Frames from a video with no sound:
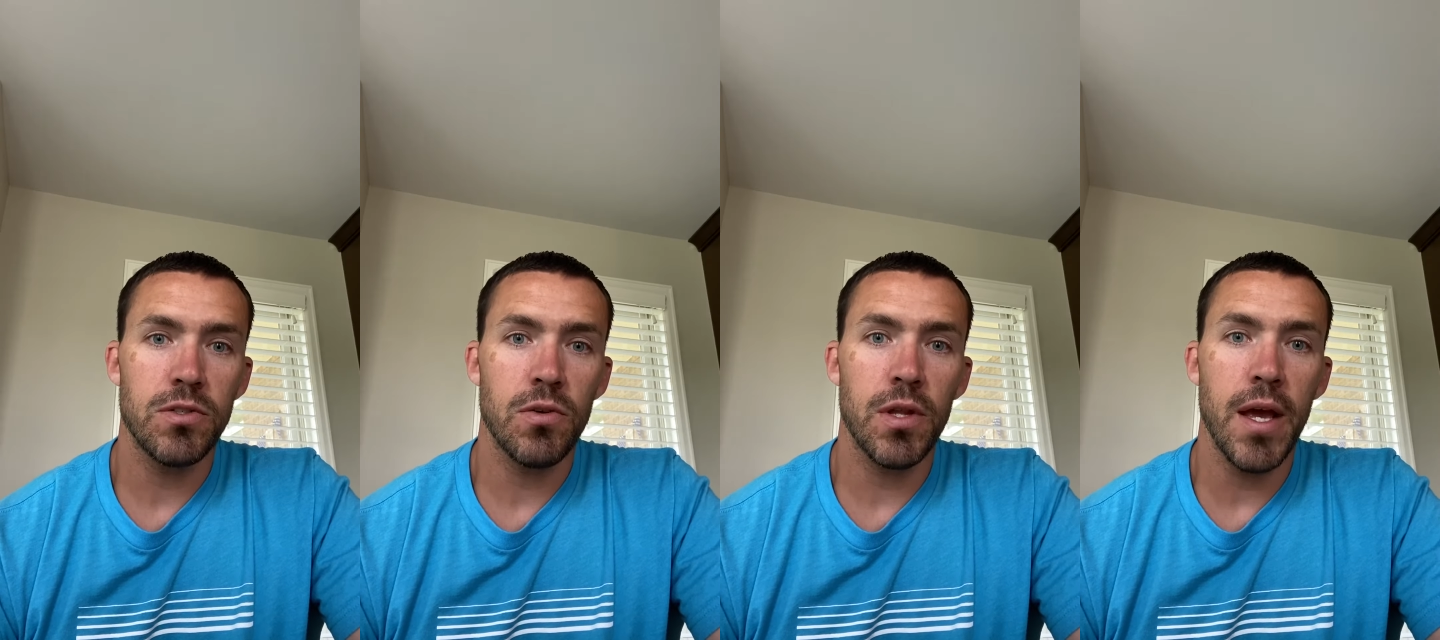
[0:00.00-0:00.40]

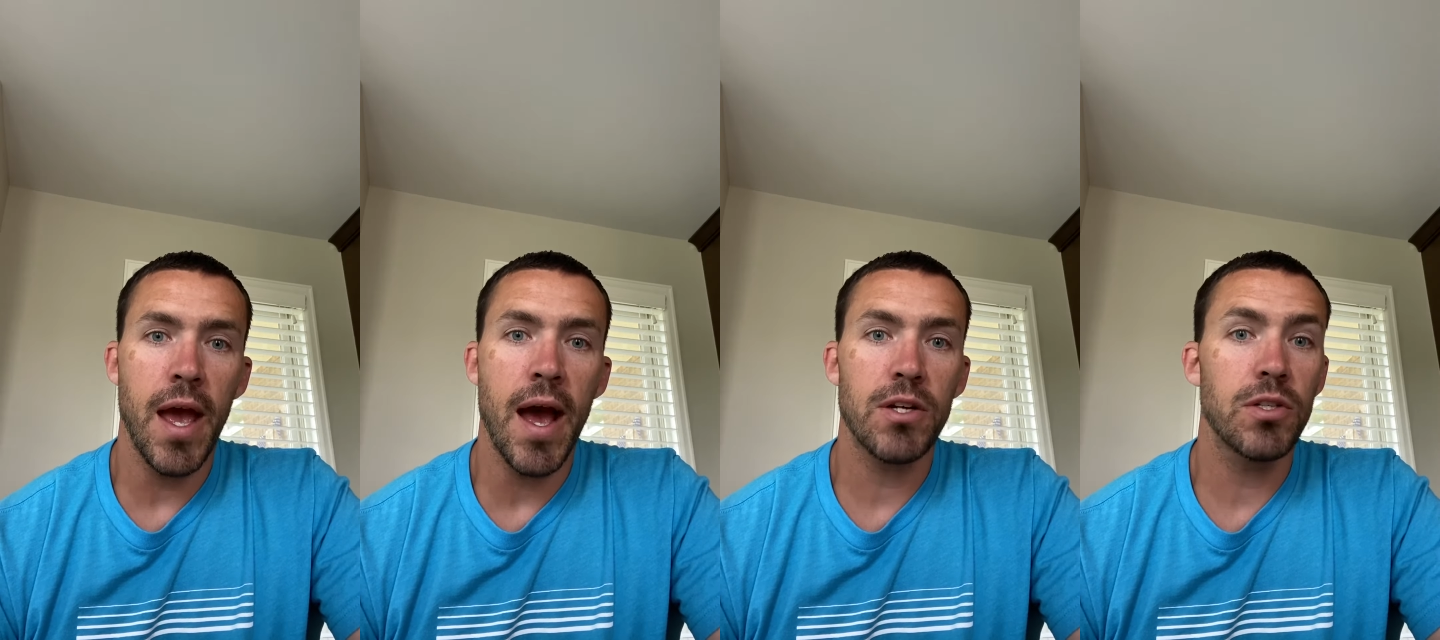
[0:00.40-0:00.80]
so they
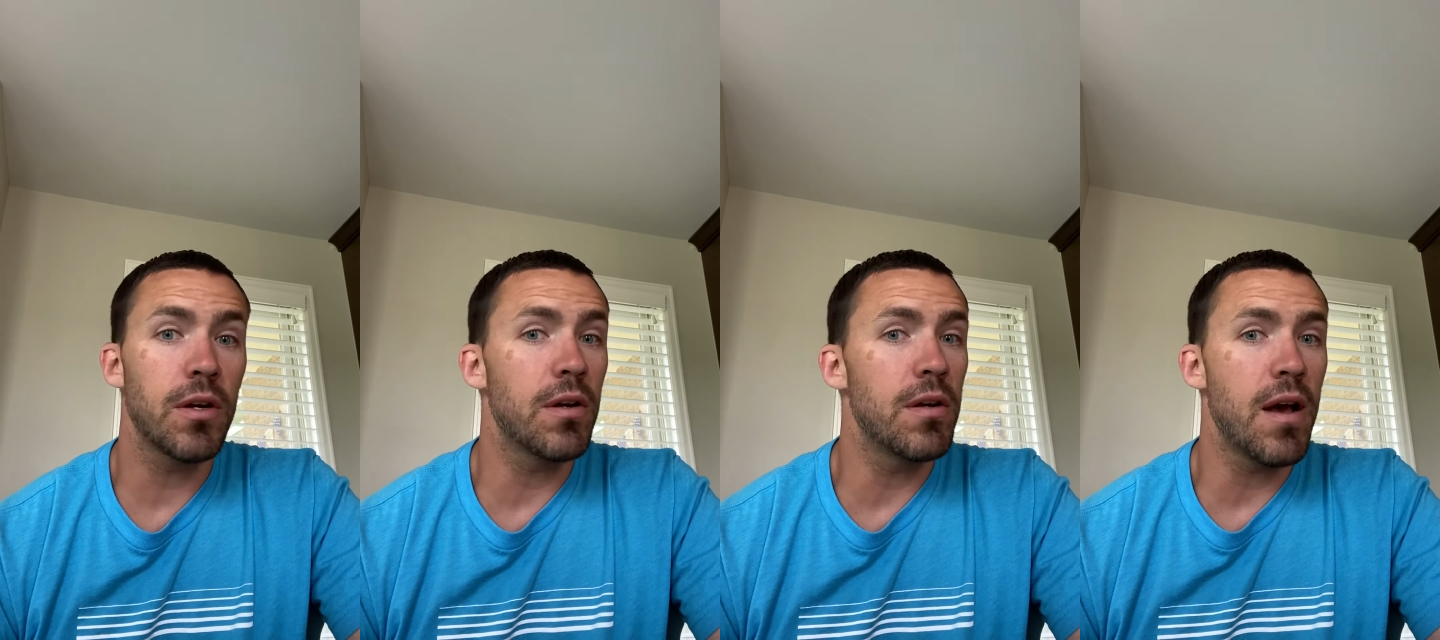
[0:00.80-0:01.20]
actually
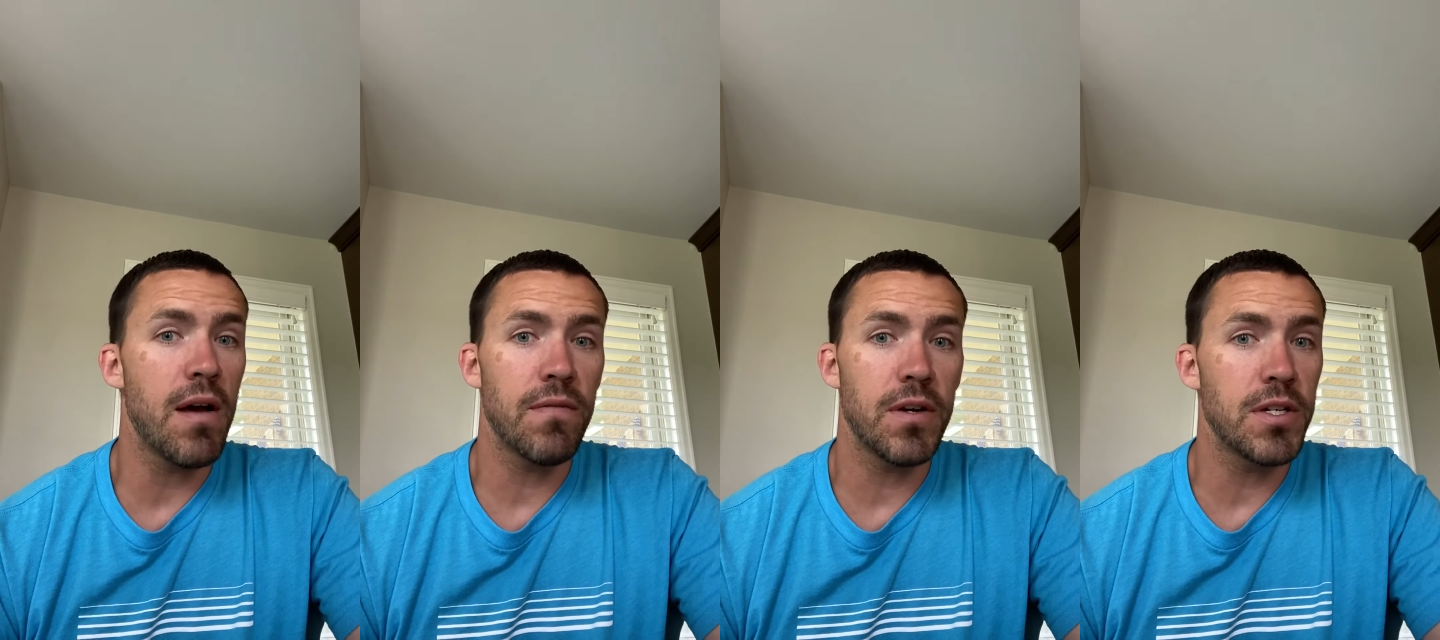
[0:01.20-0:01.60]
are
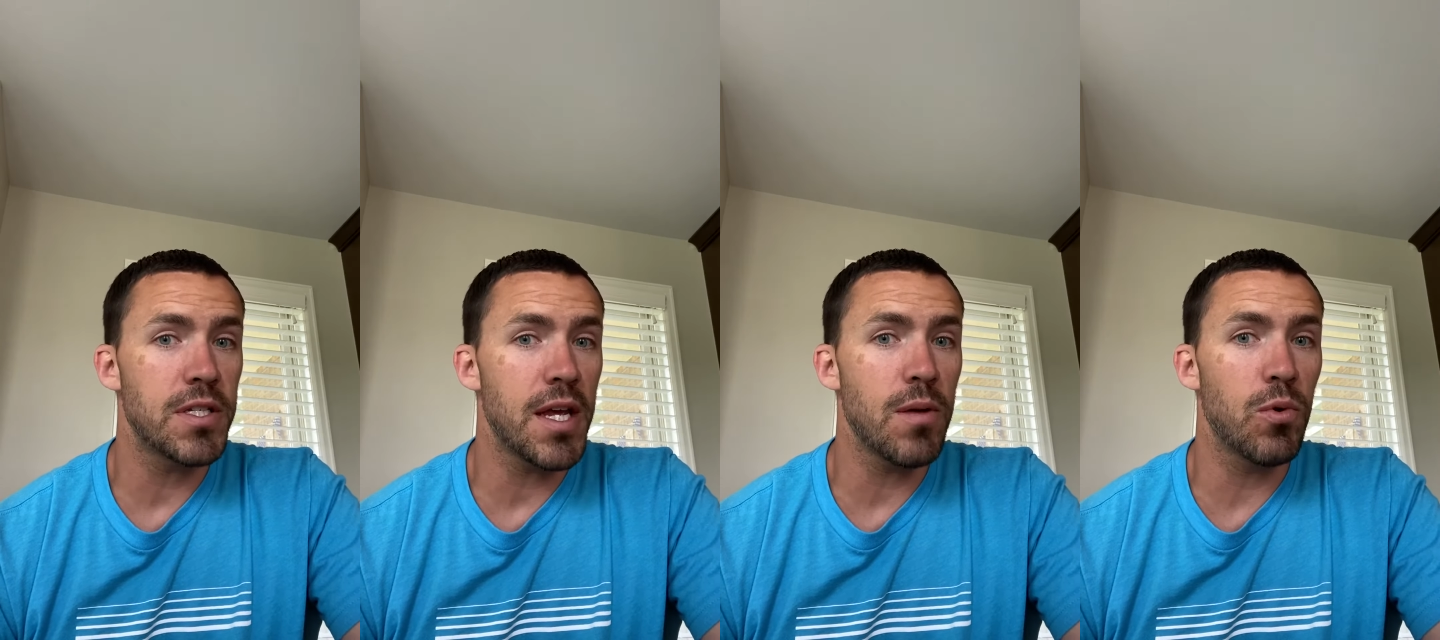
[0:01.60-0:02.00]
not very
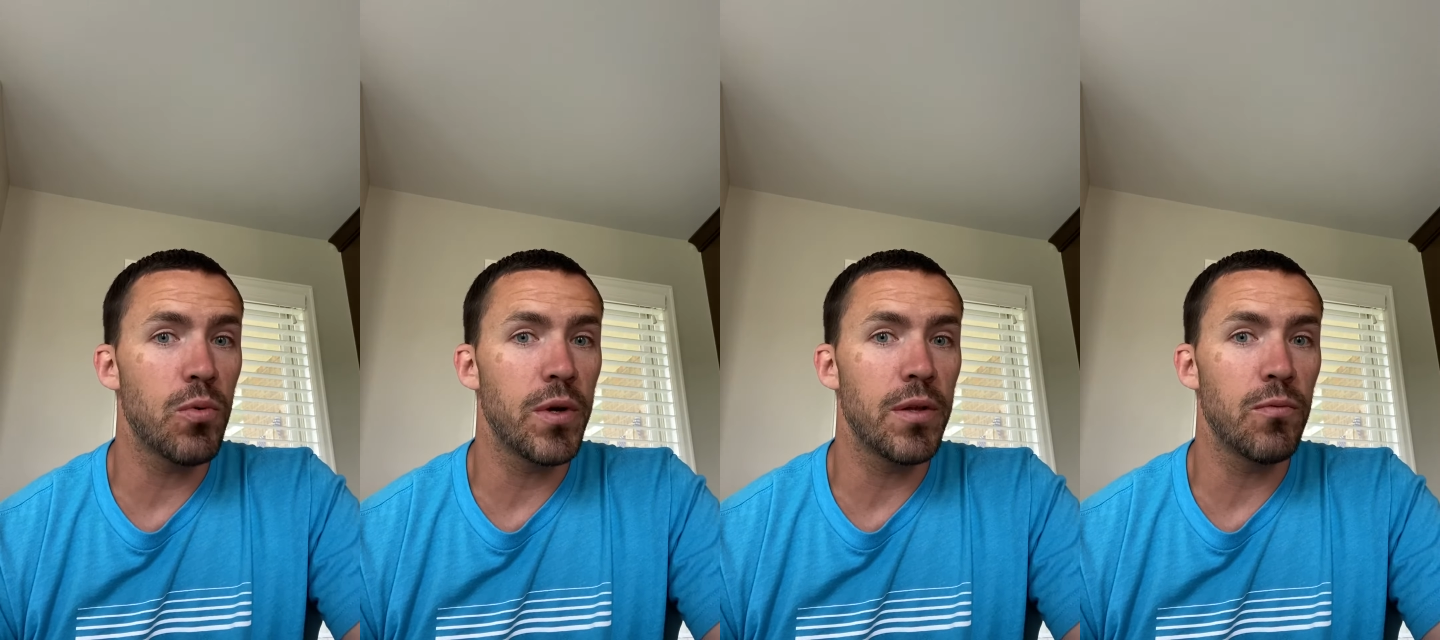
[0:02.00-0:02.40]
stable
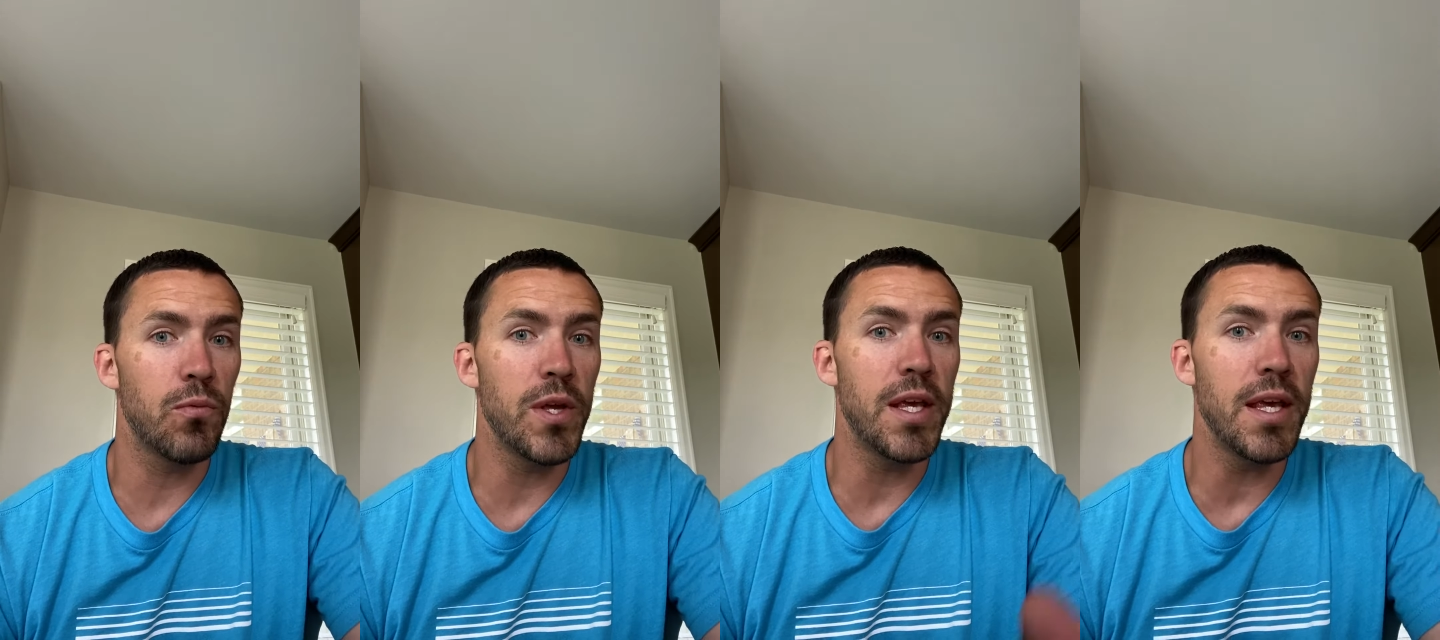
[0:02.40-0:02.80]
when
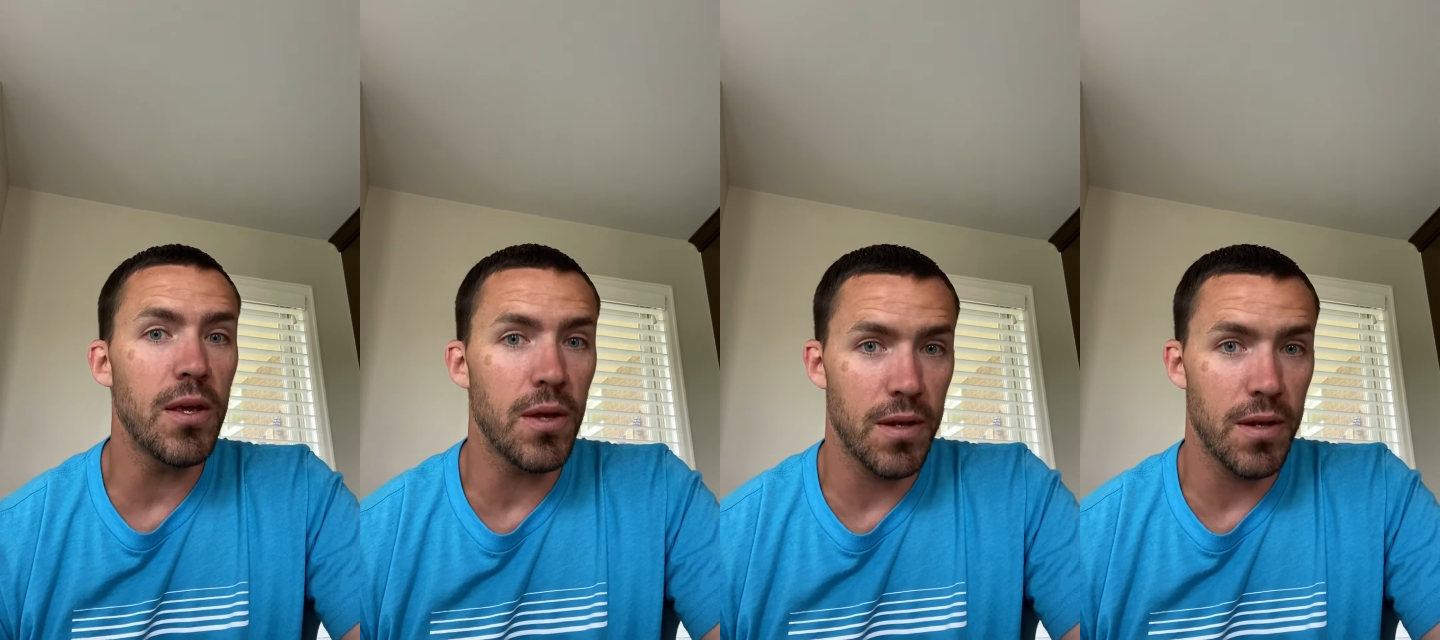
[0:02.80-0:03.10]
we heat